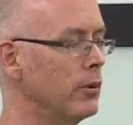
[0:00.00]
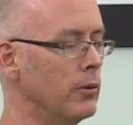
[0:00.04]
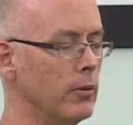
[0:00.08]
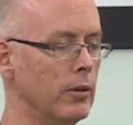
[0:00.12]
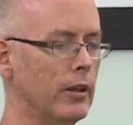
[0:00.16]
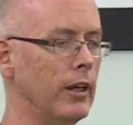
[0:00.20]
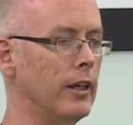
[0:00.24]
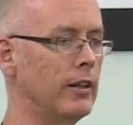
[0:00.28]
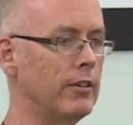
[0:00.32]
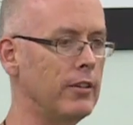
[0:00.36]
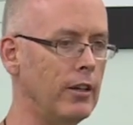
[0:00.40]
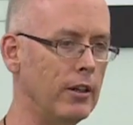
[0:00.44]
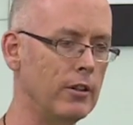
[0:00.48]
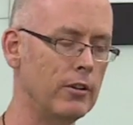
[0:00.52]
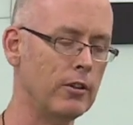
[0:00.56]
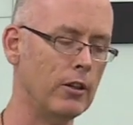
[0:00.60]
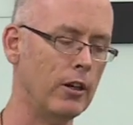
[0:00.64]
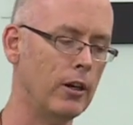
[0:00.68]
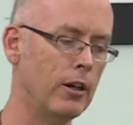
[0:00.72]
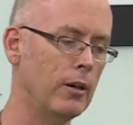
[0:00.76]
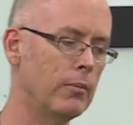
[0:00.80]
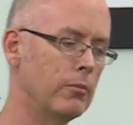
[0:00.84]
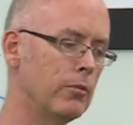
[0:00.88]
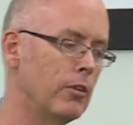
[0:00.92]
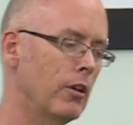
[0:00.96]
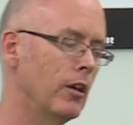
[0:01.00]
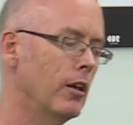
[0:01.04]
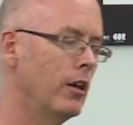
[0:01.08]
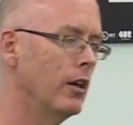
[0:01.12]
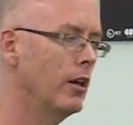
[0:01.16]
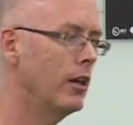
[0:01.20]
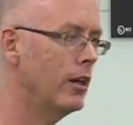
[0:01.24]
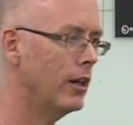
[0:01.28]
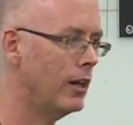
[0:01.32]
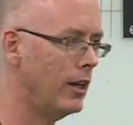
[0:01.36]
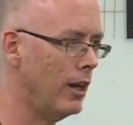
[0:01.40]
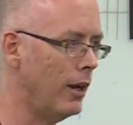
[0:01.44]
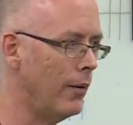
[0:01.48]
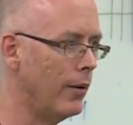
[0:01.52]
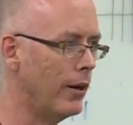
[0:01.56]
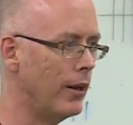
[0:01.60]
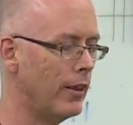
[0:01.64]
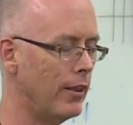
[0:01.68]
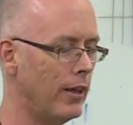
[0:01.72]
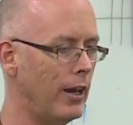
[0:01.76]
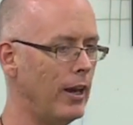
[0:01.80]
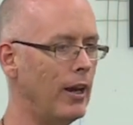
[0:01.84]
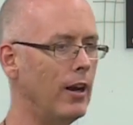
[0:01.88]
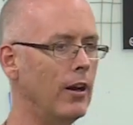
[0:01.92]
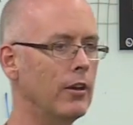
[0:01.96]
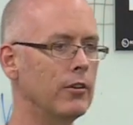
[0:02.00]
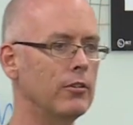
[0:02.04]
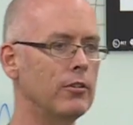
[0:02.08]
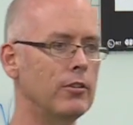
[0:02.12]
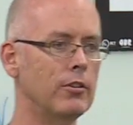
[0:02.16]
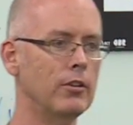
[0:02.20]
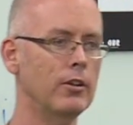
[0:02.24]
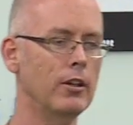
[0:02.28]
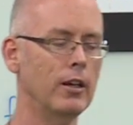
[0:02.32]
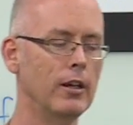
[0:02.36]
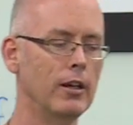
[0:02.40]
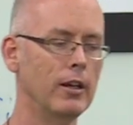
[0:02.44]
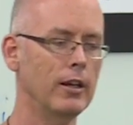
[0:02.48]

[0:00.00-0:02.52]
Do it like 10 times. Go out of the house.